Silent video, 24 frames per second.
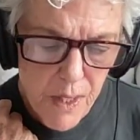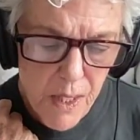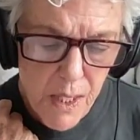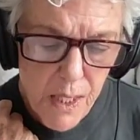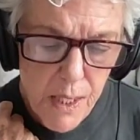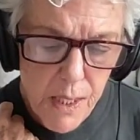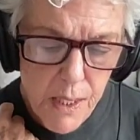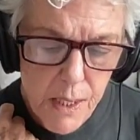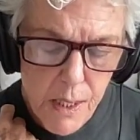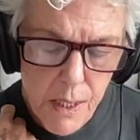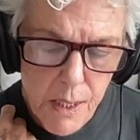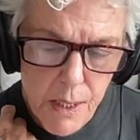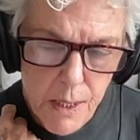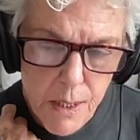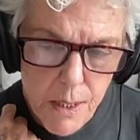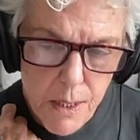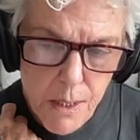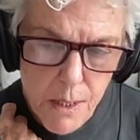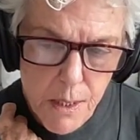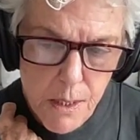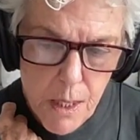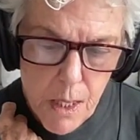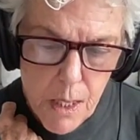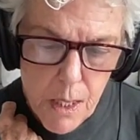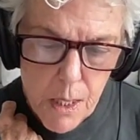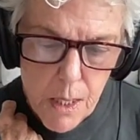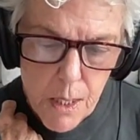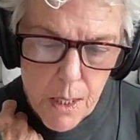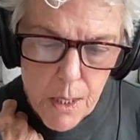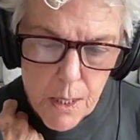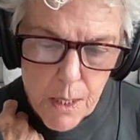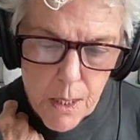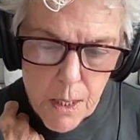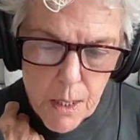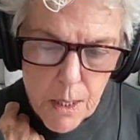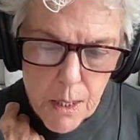It is
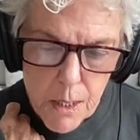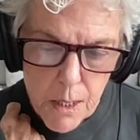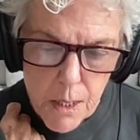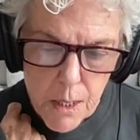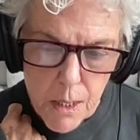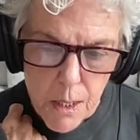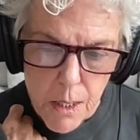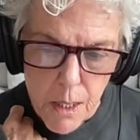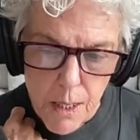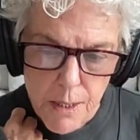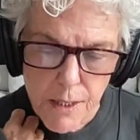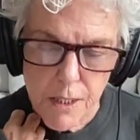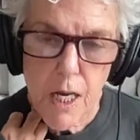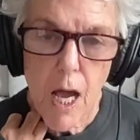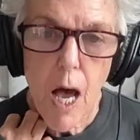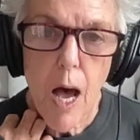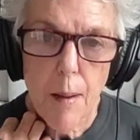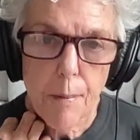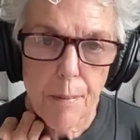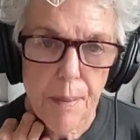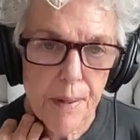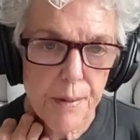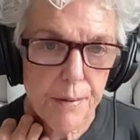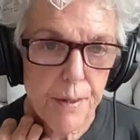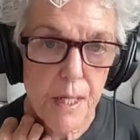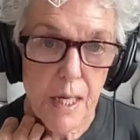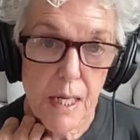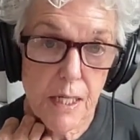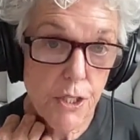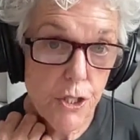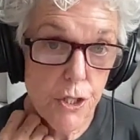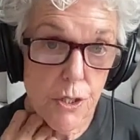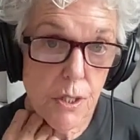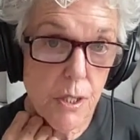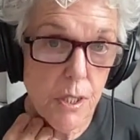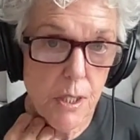a topic that I
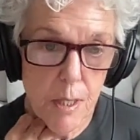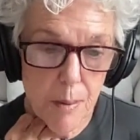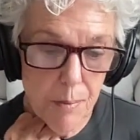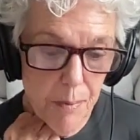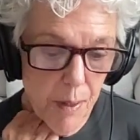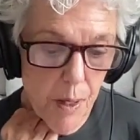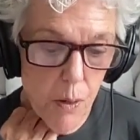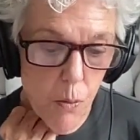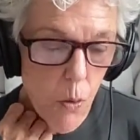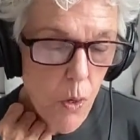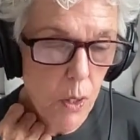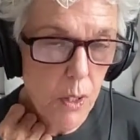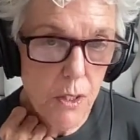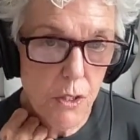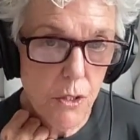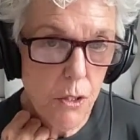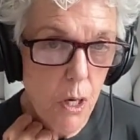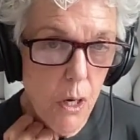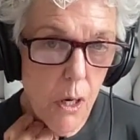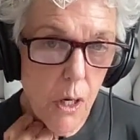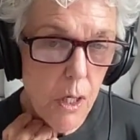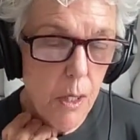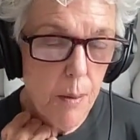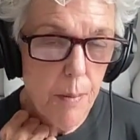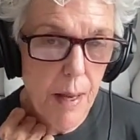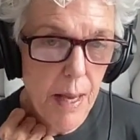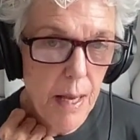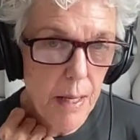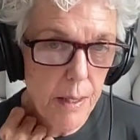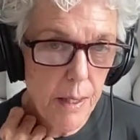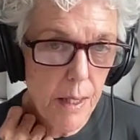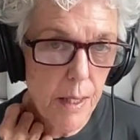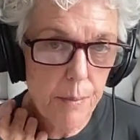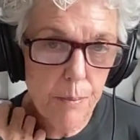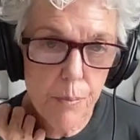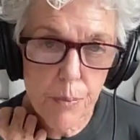just simply want to talk
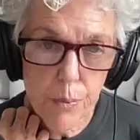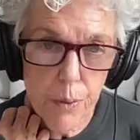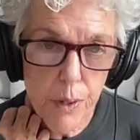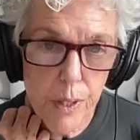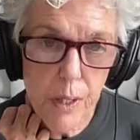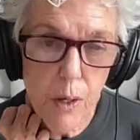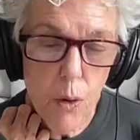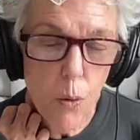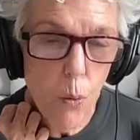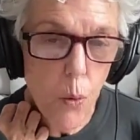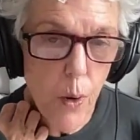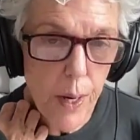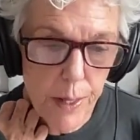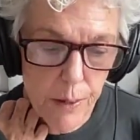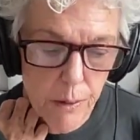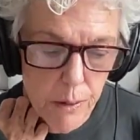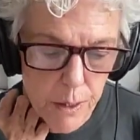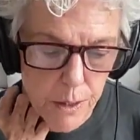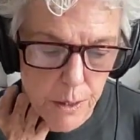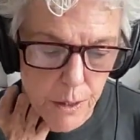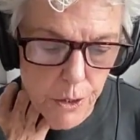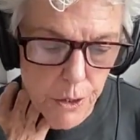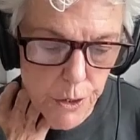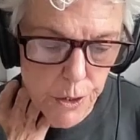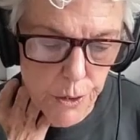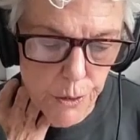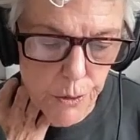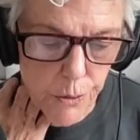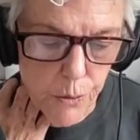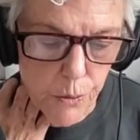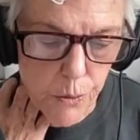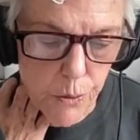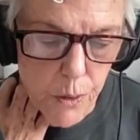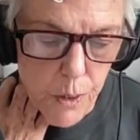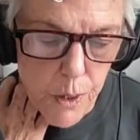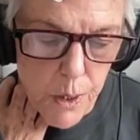about and bring awareness
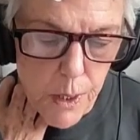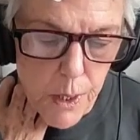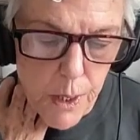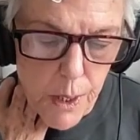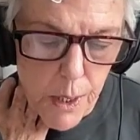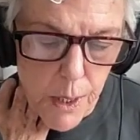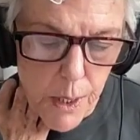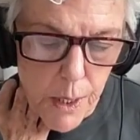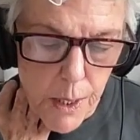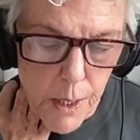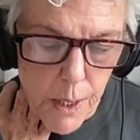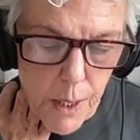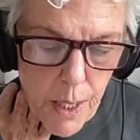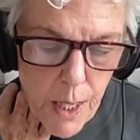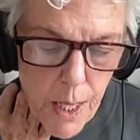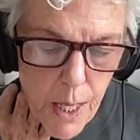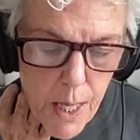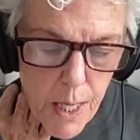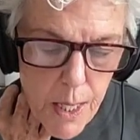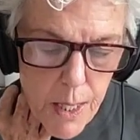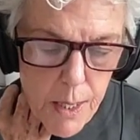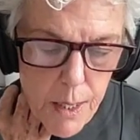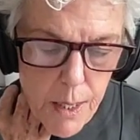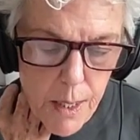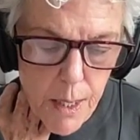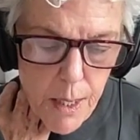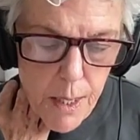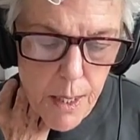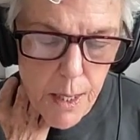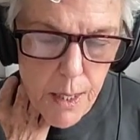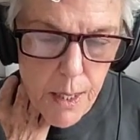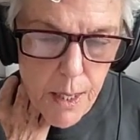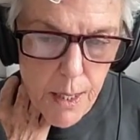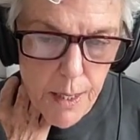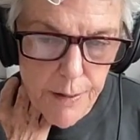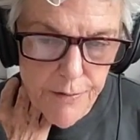to. And
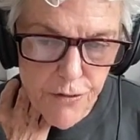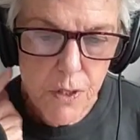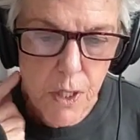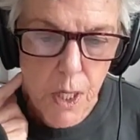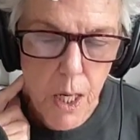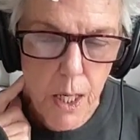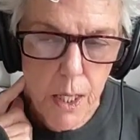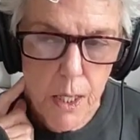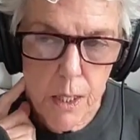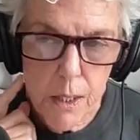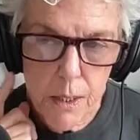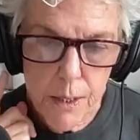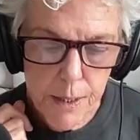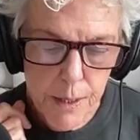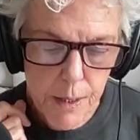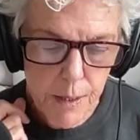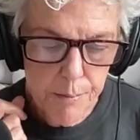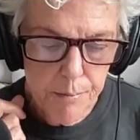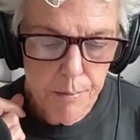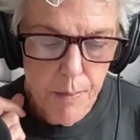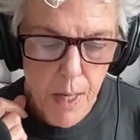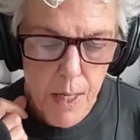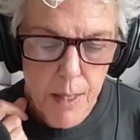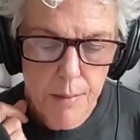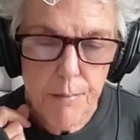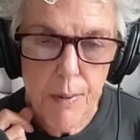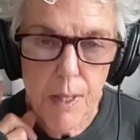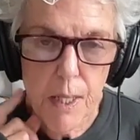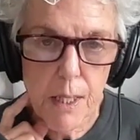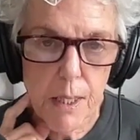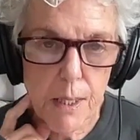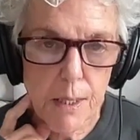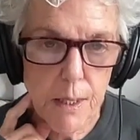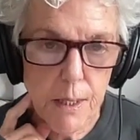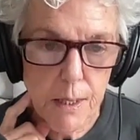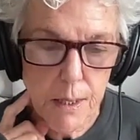I've titled it in my
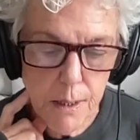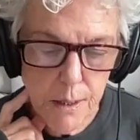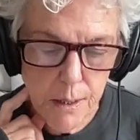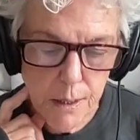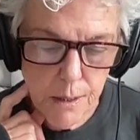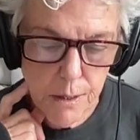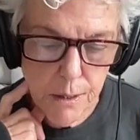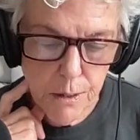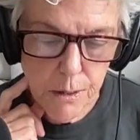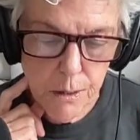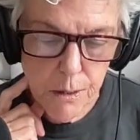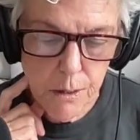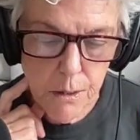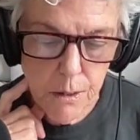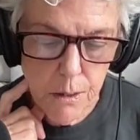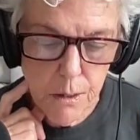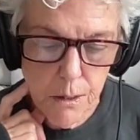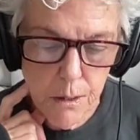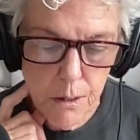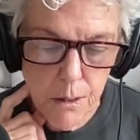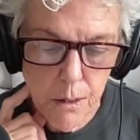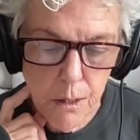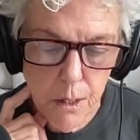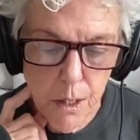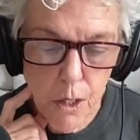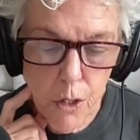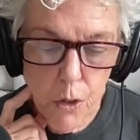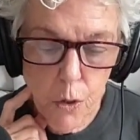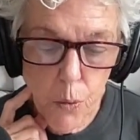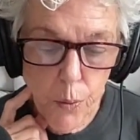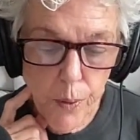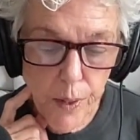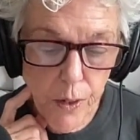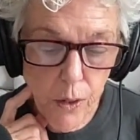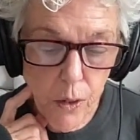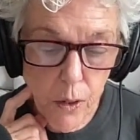mind as, Are
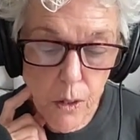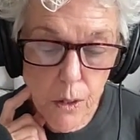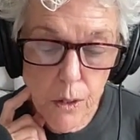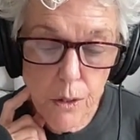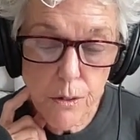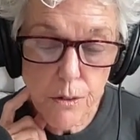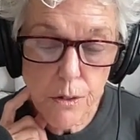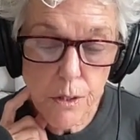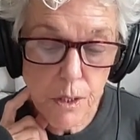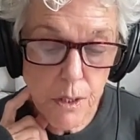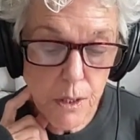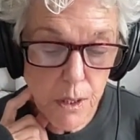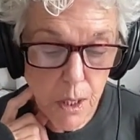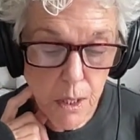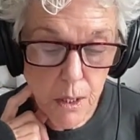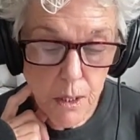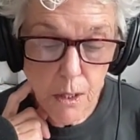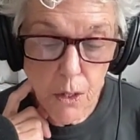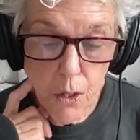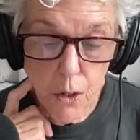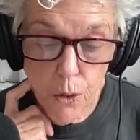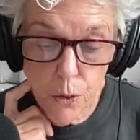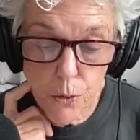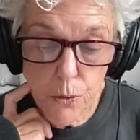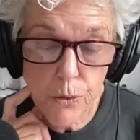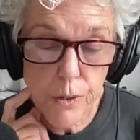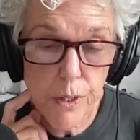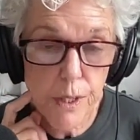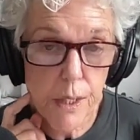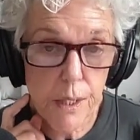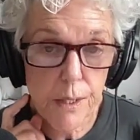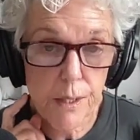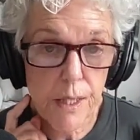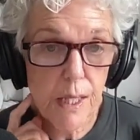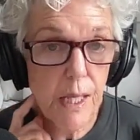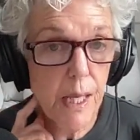We All Stuck
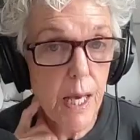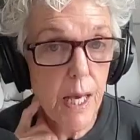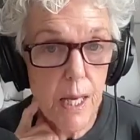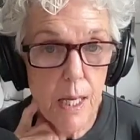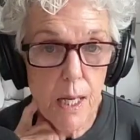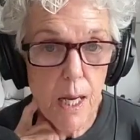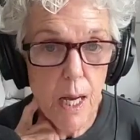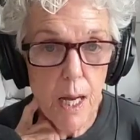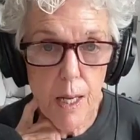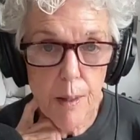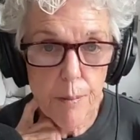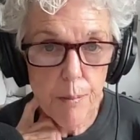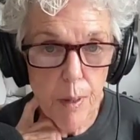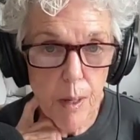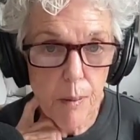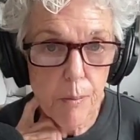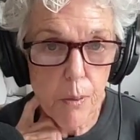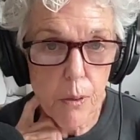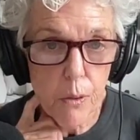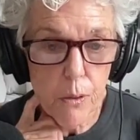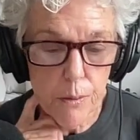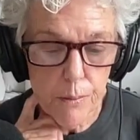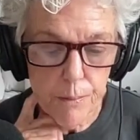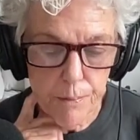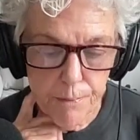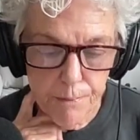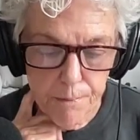Holding the AI Bubble?